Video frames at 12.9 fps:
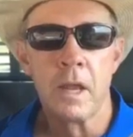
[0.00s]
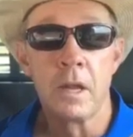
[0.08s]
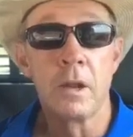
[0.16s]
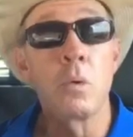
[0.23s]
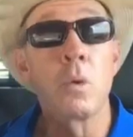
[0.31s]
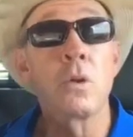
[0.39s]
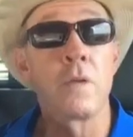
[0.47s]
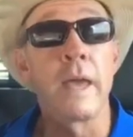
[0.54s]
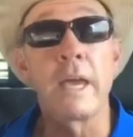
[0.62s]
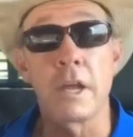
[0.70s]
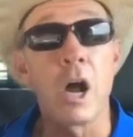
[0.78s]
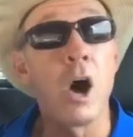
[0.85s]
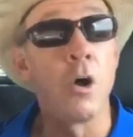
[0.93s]
In other words, they
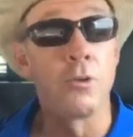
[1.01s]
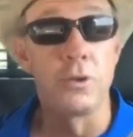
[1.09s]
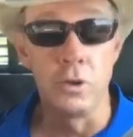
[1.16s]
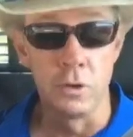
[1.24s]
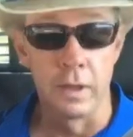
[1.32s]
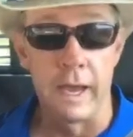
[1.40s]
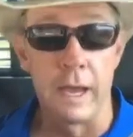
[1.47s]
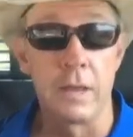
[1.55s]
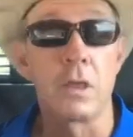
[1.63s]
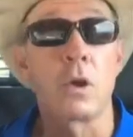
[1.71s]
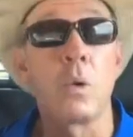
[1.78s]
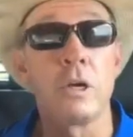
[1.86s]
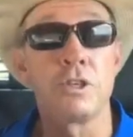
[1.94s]
can all do that.
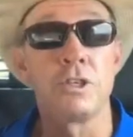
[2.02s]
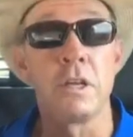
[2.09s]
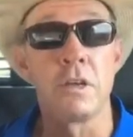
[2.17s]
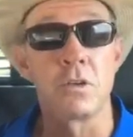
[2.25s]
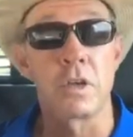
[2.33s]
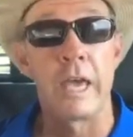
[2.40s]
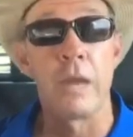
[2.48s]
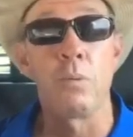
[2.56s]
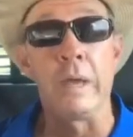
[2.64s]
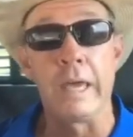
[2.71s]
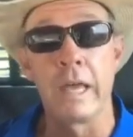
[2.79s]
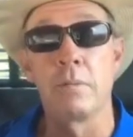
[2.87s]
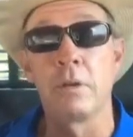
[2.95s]
The question is, can
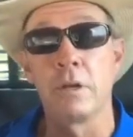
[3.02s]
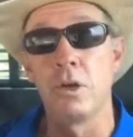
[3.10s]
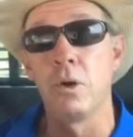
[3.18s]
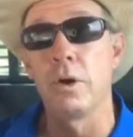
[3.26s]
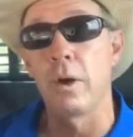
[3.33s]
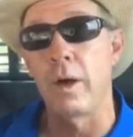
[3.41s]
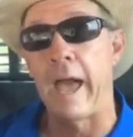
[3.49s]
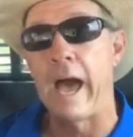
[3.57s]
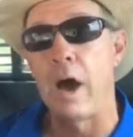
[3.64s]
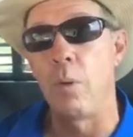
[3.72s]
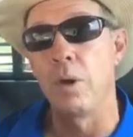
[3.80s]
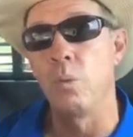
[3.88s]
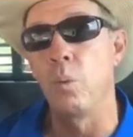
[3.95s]
we get them to do it
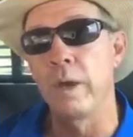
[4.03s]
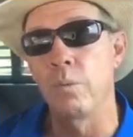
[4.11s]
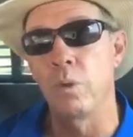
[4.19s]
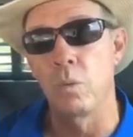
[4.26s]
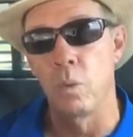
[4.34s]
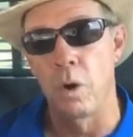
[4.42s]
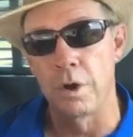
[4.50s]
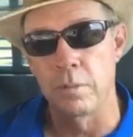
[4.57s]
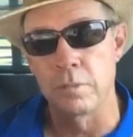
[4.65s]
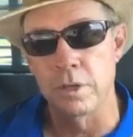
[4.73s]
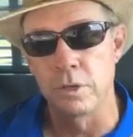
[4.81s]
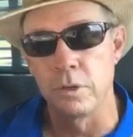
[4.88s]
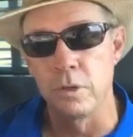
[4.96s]
how and when we want them
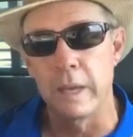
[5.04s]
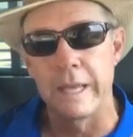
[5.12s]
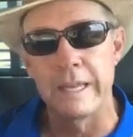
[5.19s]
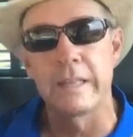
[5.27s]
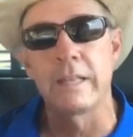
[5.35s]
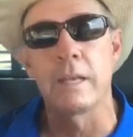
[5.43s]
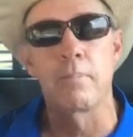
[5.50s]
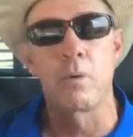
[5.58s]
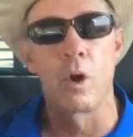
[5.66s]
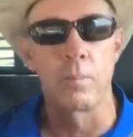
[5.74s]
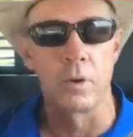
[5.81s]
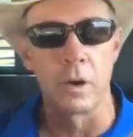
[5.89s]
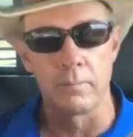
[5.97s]
to, and at the
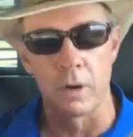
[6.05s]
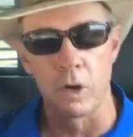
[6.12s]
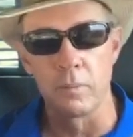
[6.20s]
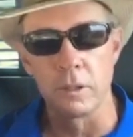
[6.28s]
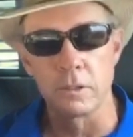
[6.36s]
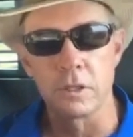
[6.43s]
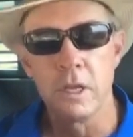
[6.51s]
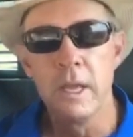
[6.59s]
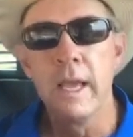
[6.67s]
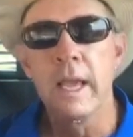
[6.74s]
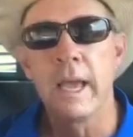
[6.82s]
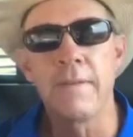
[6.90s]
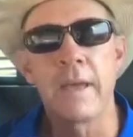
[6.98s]
appropriate moments?
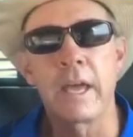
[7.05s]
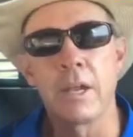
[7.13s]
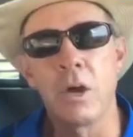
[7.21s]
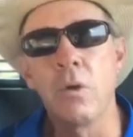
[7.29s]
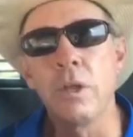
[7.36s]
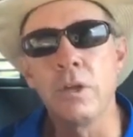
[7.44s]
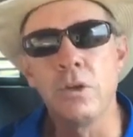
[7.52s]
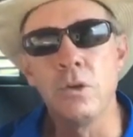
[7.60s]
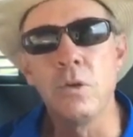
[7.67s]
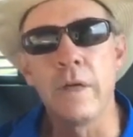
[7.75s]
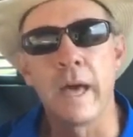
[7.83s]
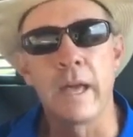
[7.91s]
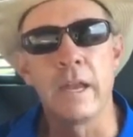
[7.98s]
And they can only
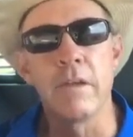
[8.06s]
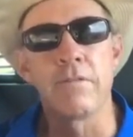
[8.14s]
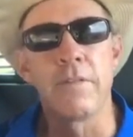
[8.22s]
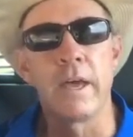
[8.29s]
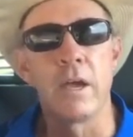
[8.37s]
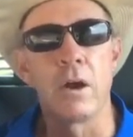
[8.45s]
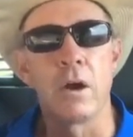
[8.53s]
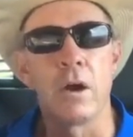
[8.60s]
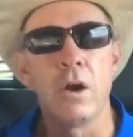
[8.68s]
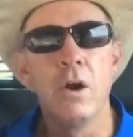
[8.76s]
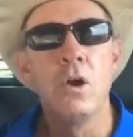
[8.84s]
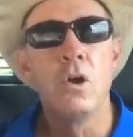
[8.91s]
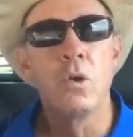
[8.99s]
do that if they are
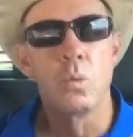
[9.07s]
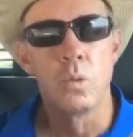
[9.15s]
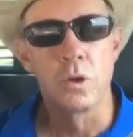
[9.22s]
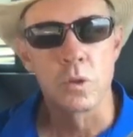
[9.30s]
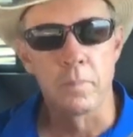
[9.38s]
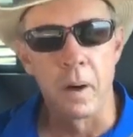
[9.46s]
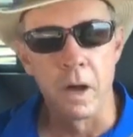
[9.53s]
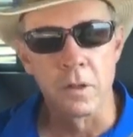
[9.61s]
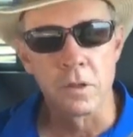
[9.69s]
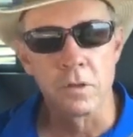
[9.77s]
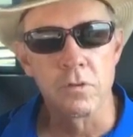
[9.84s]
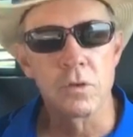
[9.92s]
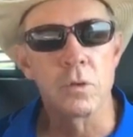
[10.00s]

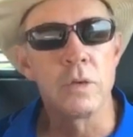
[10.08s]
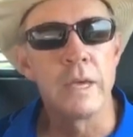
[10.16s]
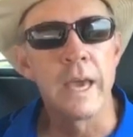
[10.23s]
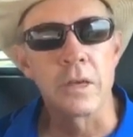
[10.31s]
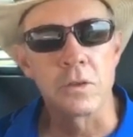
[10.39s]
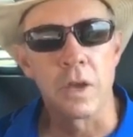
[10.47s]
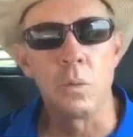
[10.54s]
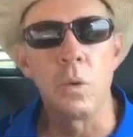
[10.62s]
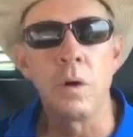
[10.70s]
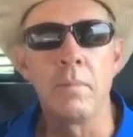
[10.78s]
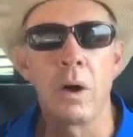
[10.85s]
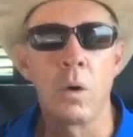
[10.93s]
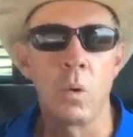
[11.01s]
responsive. So yes, I
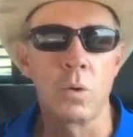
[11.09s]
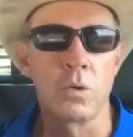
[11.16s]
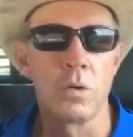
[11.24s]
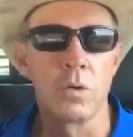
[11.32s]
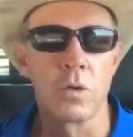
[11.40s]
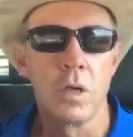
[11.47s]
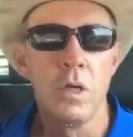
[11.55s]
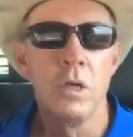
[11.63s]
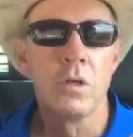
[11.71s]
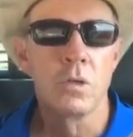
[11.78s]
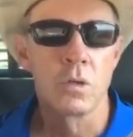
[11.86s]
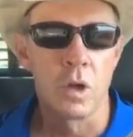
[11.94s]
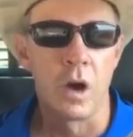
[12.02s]
want my horses
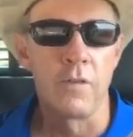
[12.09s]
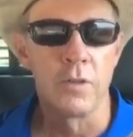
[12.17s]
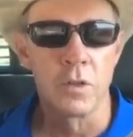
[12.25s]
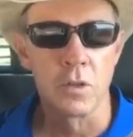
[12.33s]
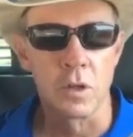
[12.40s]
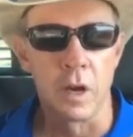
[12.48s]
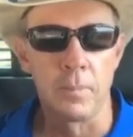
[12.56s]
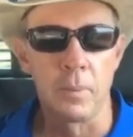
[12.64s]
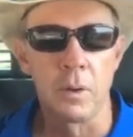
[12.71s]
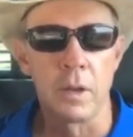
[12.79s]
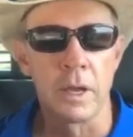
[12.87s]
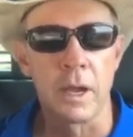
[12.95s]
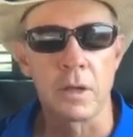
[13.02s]
soft and
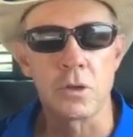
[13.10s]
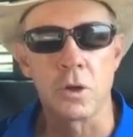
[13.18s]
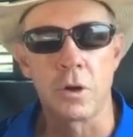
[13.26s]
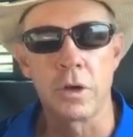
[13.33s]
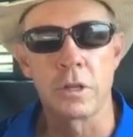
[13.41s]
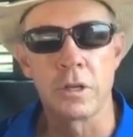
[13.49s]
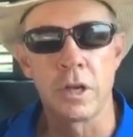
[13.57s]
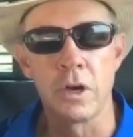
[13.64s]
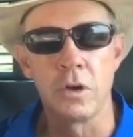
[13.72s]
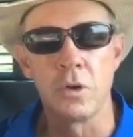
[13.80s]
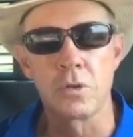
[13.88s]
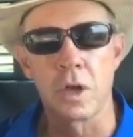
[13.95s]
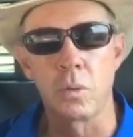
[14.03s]
supple. And I start at the
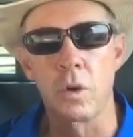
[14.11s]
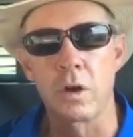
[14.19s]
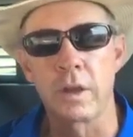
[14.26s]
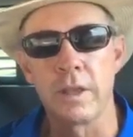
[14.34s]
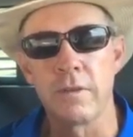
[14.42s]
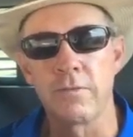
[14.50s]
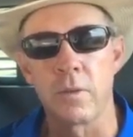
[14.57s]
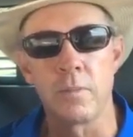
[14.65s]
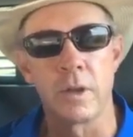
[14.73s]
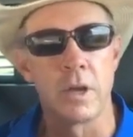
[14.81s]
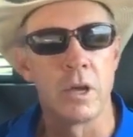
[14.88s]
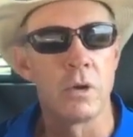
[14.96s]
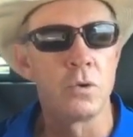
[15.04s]
nose, I work then from
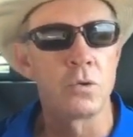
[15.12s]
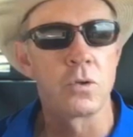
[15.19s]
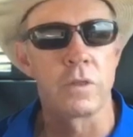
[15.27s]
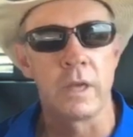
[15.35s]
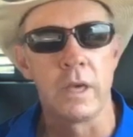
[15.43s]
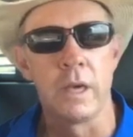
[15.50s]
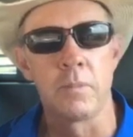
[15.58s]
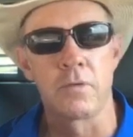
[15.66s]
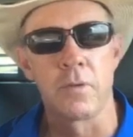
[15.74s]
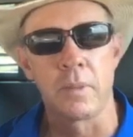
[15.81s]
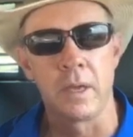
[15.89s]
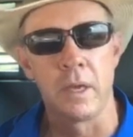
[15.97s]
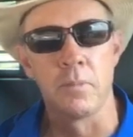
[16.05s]
the nose to the hips,
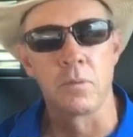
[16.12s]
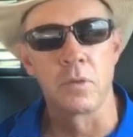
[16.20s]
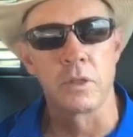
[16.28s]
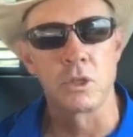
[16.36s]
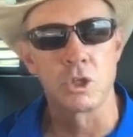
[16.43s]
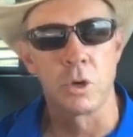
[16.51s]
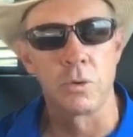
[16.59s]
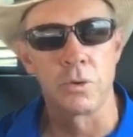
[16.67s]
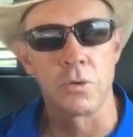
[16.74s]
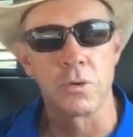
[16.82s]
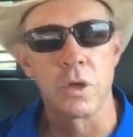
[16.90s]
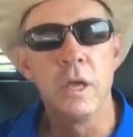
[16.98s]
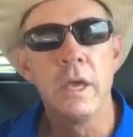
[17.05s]
from the hips to the
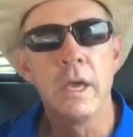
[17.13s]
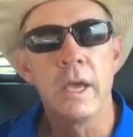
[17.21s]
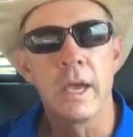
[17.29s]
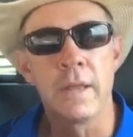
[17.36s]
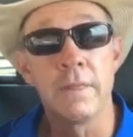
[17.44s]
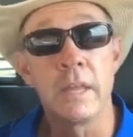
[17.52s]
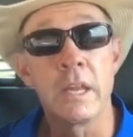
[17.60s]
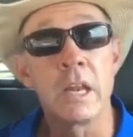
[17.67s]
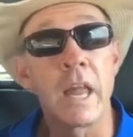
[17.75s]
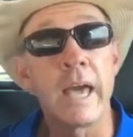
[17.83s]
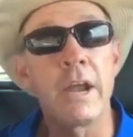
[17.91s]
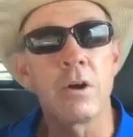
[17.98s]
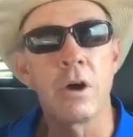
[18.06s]
shoulders, and then
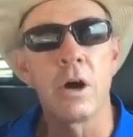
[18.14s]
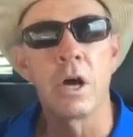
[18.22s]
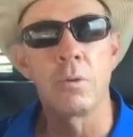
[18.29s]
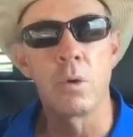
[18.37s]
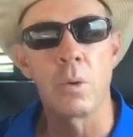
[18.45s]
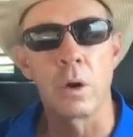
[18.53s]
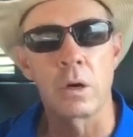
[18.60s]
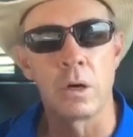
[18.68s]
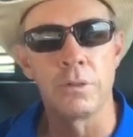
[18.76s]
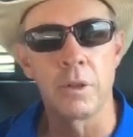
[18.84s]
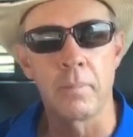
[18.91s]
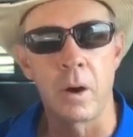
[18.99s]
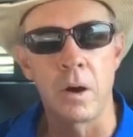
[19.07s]
later on we work
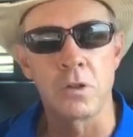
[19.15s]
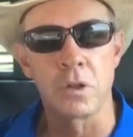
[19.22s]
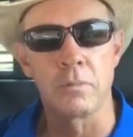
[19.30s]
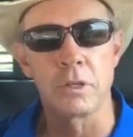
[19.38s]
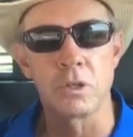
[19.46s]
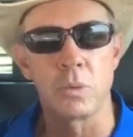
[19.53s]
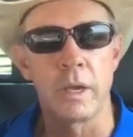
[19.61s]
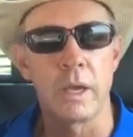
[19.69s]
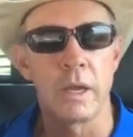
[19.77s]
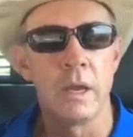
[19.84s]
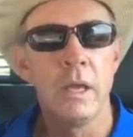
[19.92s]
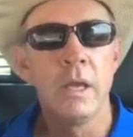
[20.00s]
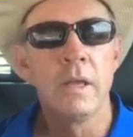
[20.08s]
on the parts in
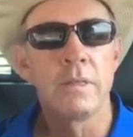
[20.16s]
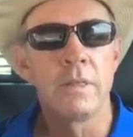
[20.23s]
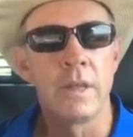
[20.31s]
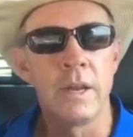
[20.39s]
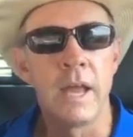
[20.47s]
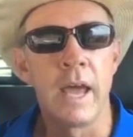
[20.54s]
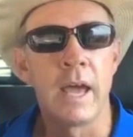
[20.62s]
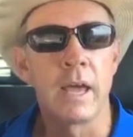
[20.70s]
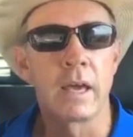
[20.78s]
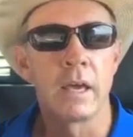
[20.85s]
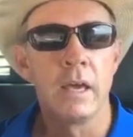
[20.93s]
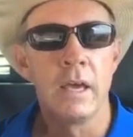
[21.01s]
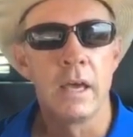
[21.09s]
between, the neck
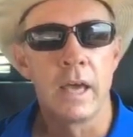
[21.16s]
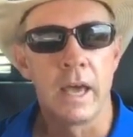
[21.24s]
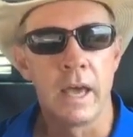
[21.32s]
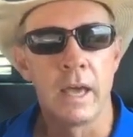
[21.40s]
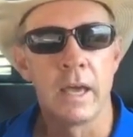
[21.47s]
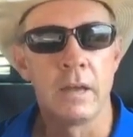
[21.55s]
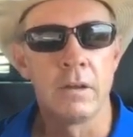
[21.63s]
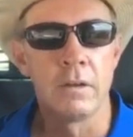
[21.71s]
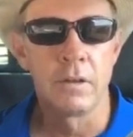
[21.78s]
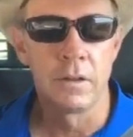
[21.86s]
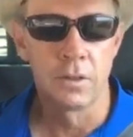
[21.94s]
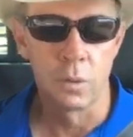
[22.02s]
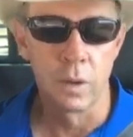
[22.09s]
and
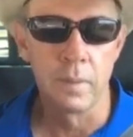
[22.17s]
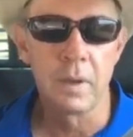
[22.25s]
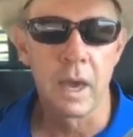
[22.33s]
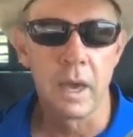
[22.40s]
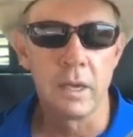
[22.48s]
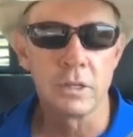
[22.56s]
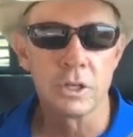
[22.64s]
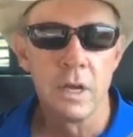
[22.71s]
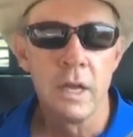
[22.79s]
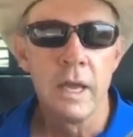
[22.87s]
the rib cage.